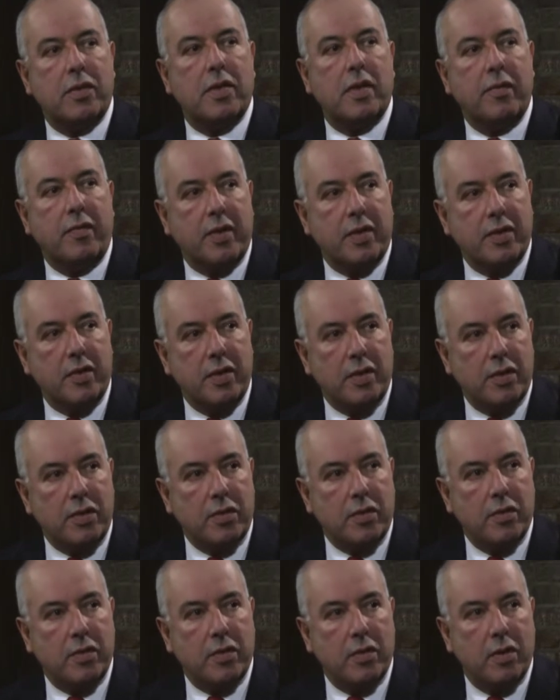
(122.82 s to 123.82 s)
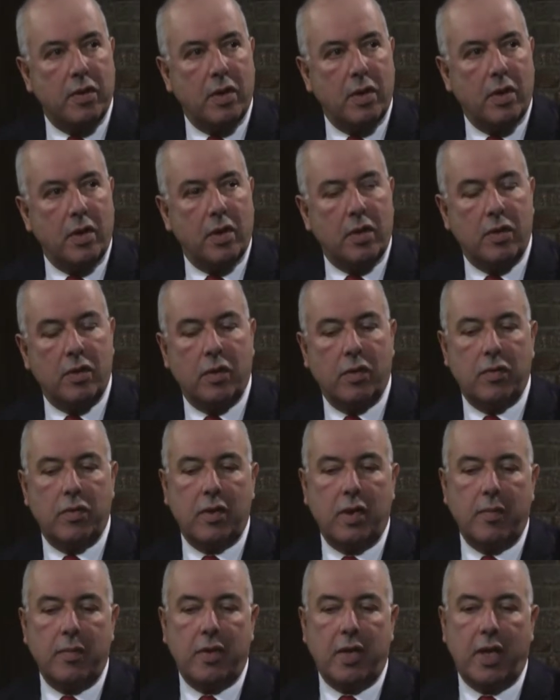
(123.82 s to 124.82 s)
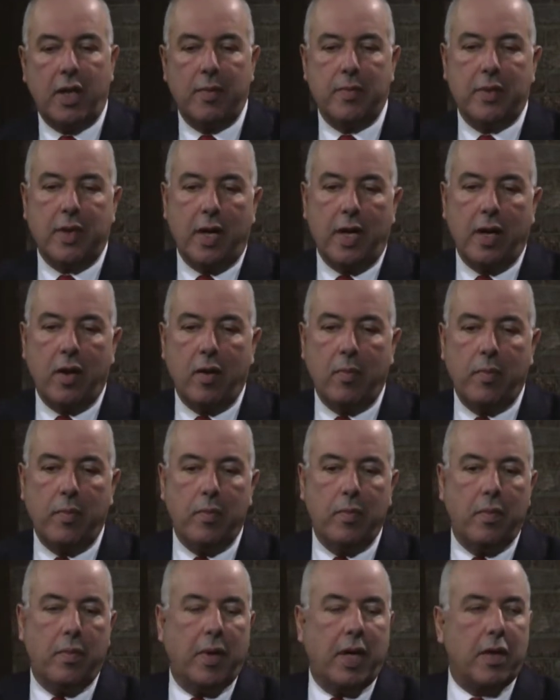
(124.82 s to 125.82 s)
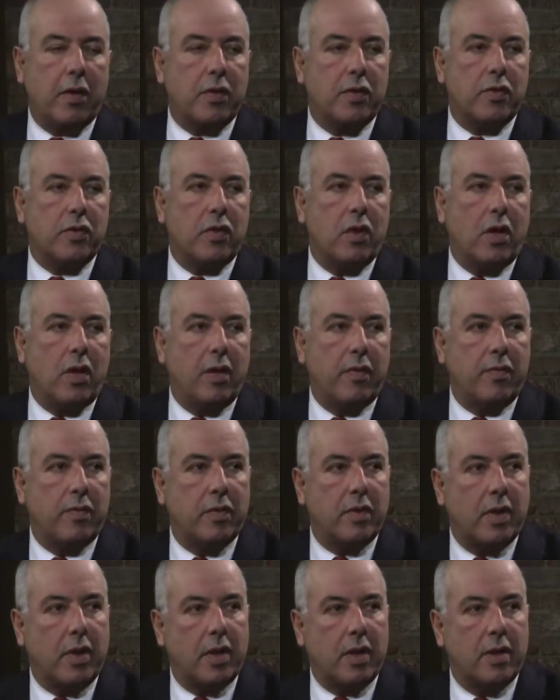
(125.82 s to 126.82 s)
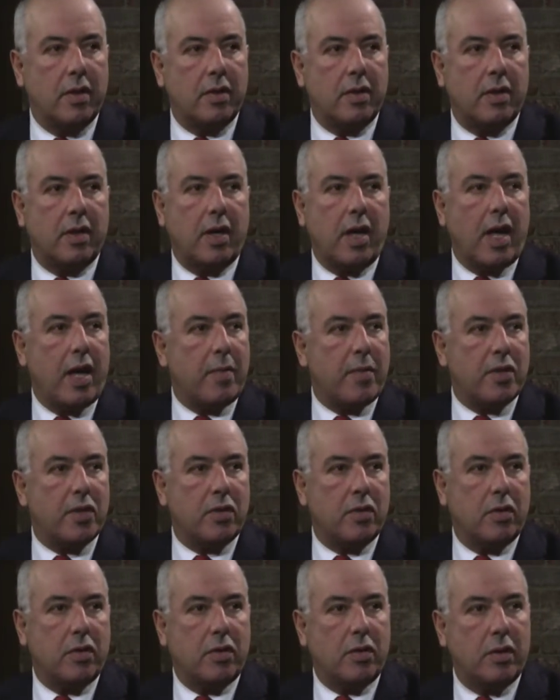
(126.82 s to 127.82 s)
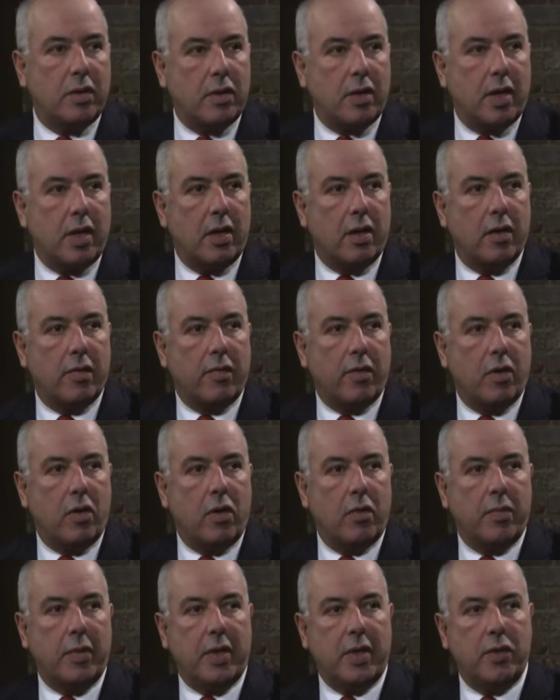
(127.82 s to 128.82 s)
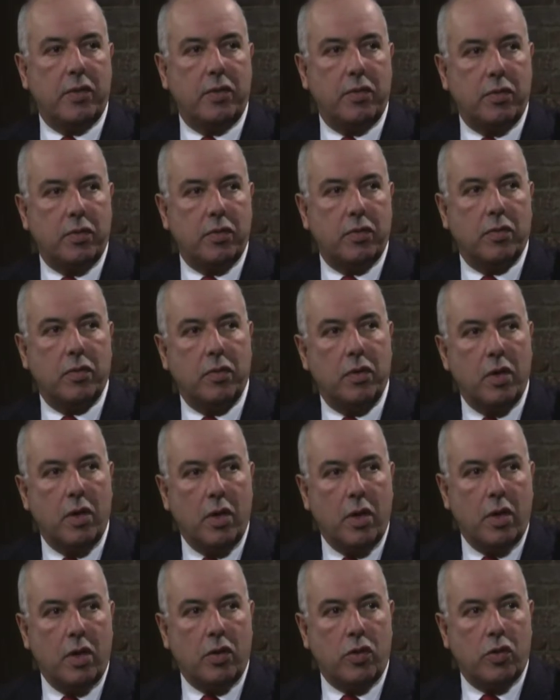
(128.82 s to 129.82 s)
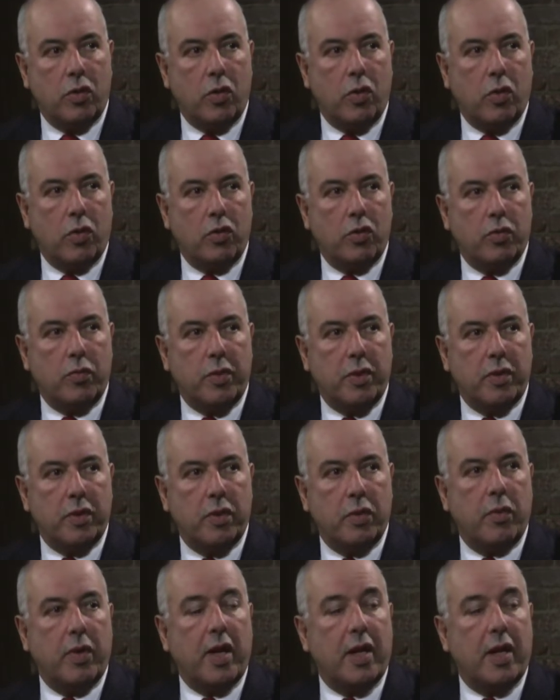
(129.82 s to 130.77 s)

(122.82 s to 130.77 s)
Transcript: San Francisco. Mm. So sometimes I help Microsoft and Amazon, these kind of companies, to to go to Brazil